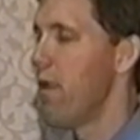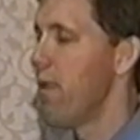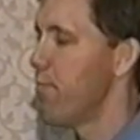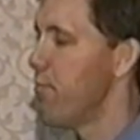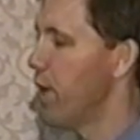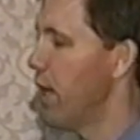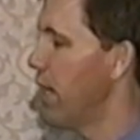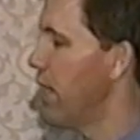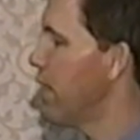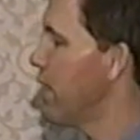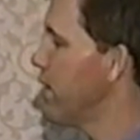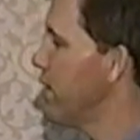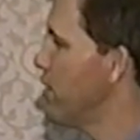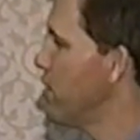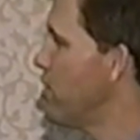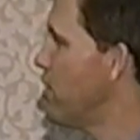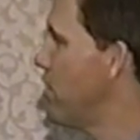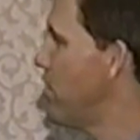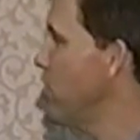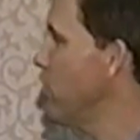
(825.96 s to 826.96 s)
But the
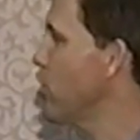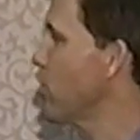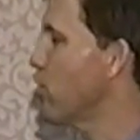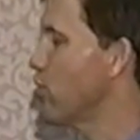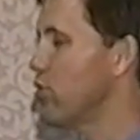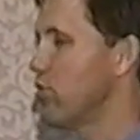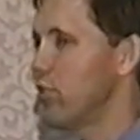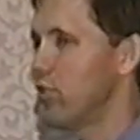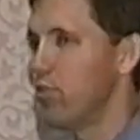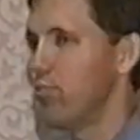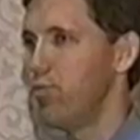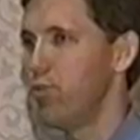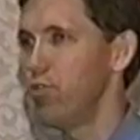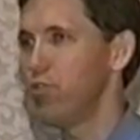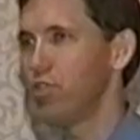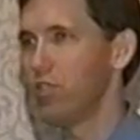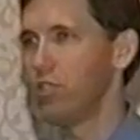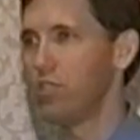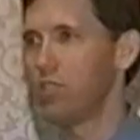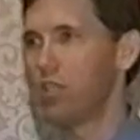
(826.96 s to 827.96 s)
statistical
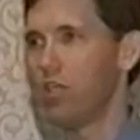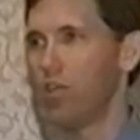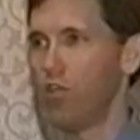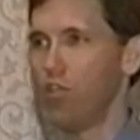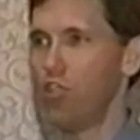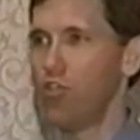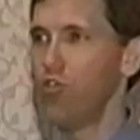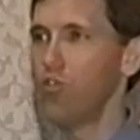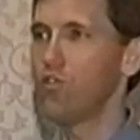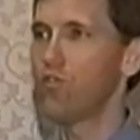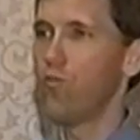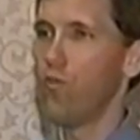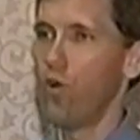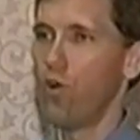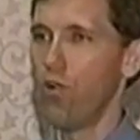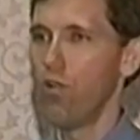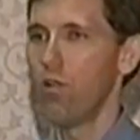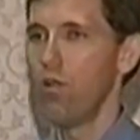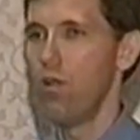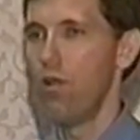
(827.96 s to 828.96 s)
distributions that are
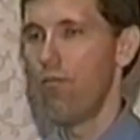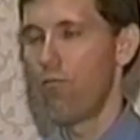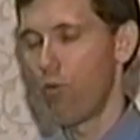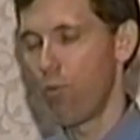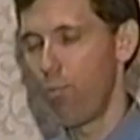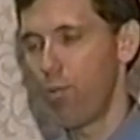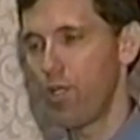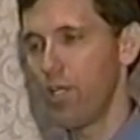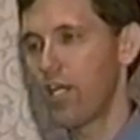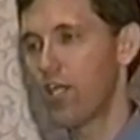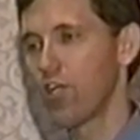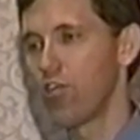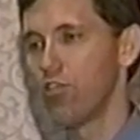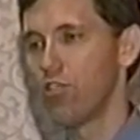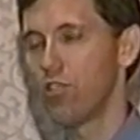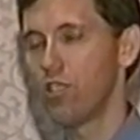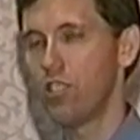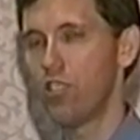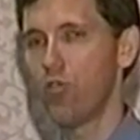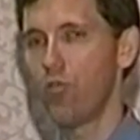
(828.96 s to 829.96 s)
useful for particular
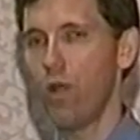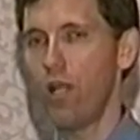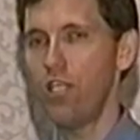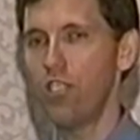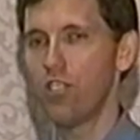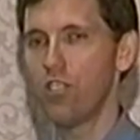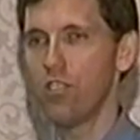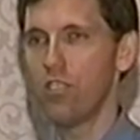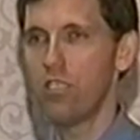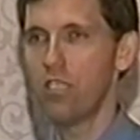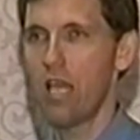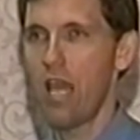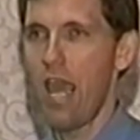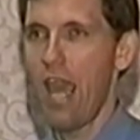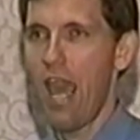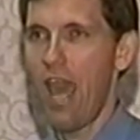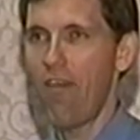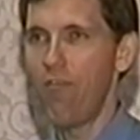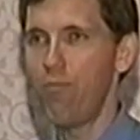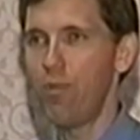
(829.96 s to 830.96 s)
situations
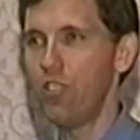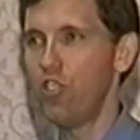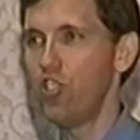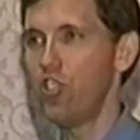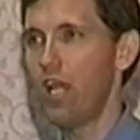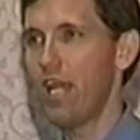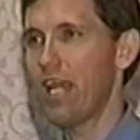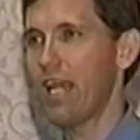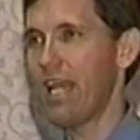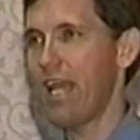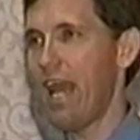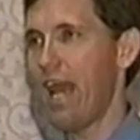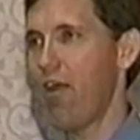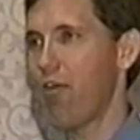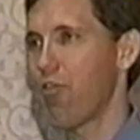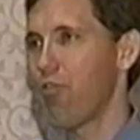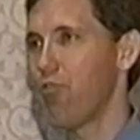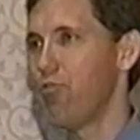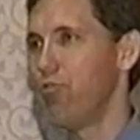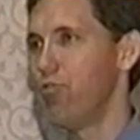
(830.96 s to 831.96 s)
have been shaken
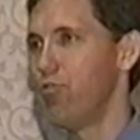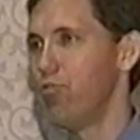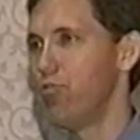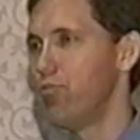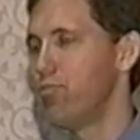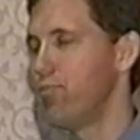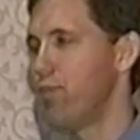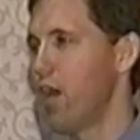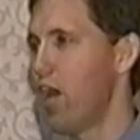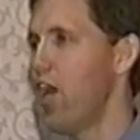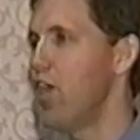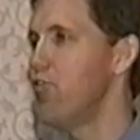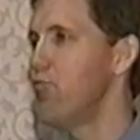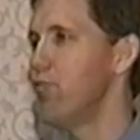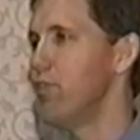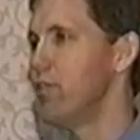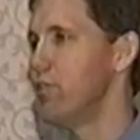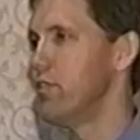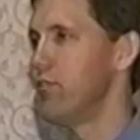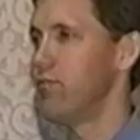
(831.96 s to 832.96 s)
out through
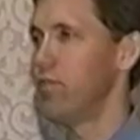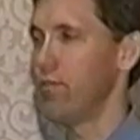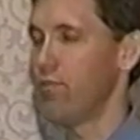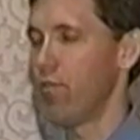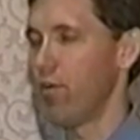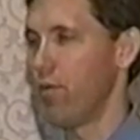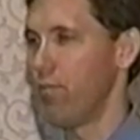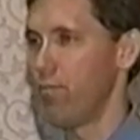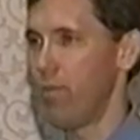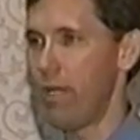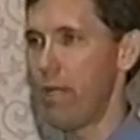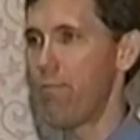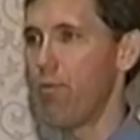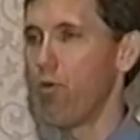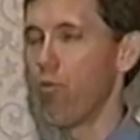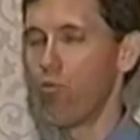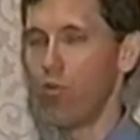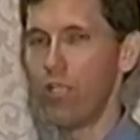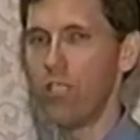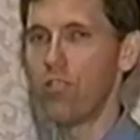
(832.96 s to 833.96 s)
hundreds of different
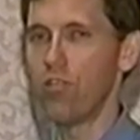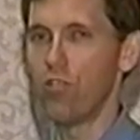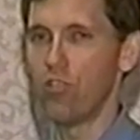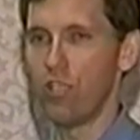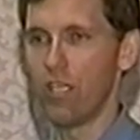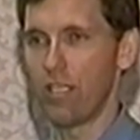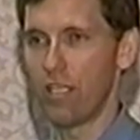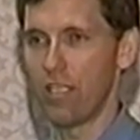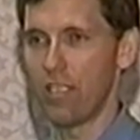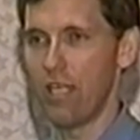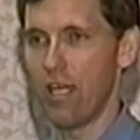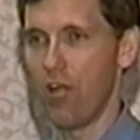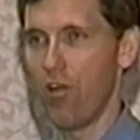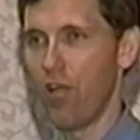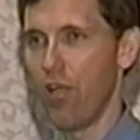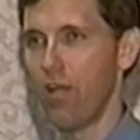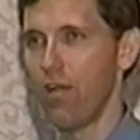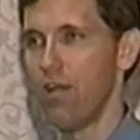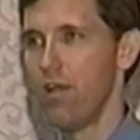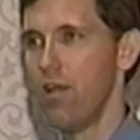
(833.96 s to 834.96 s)
people researching this
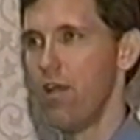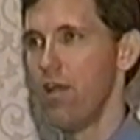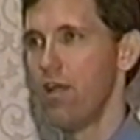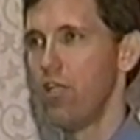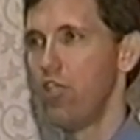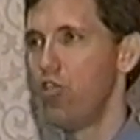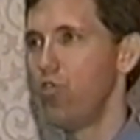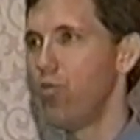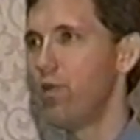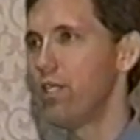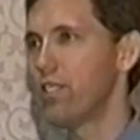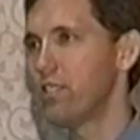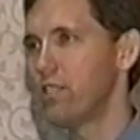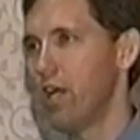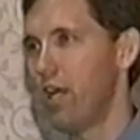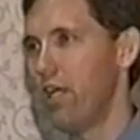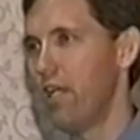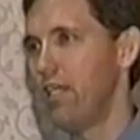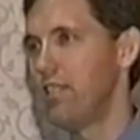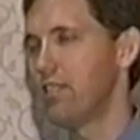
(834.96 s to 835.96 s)
area, doing
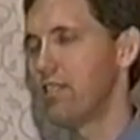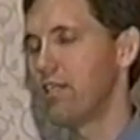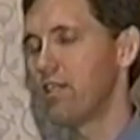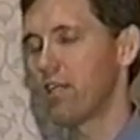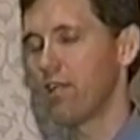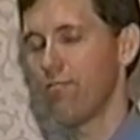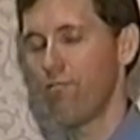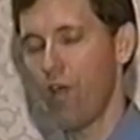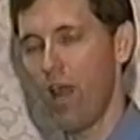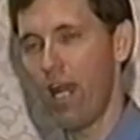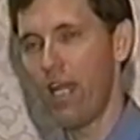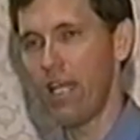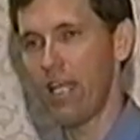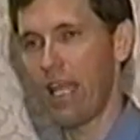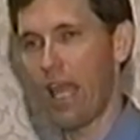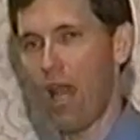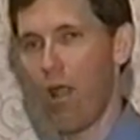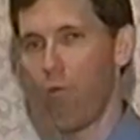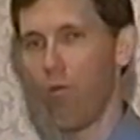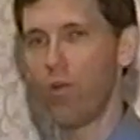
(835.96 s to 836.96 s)
studies and finding
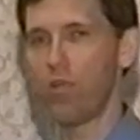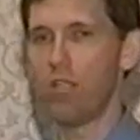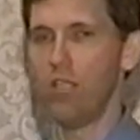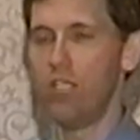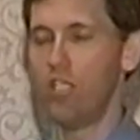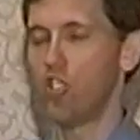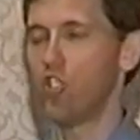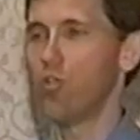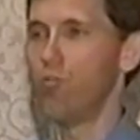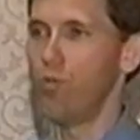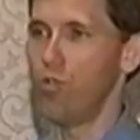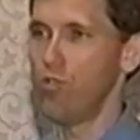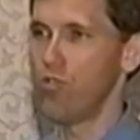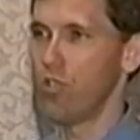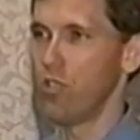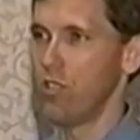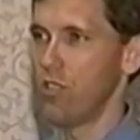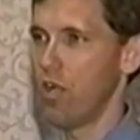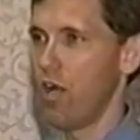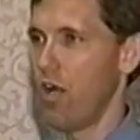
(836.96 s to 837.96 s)
out what the
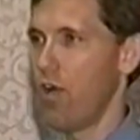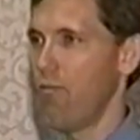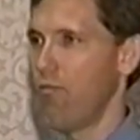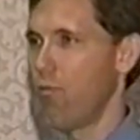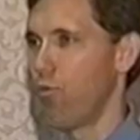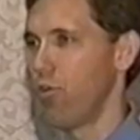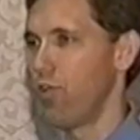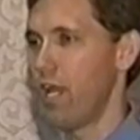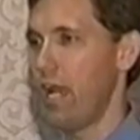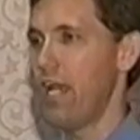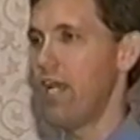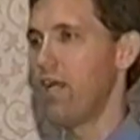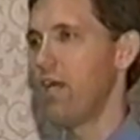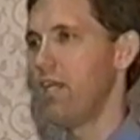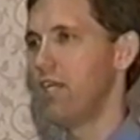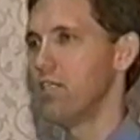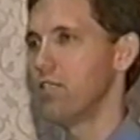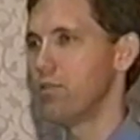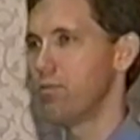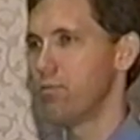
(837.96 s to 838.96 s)
distributions are for data
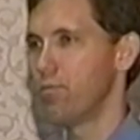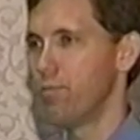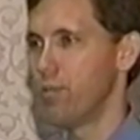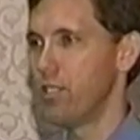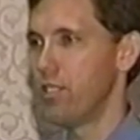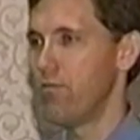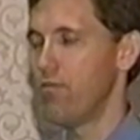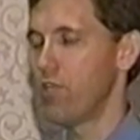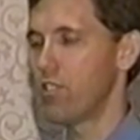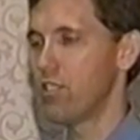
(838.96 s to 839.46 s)
in specific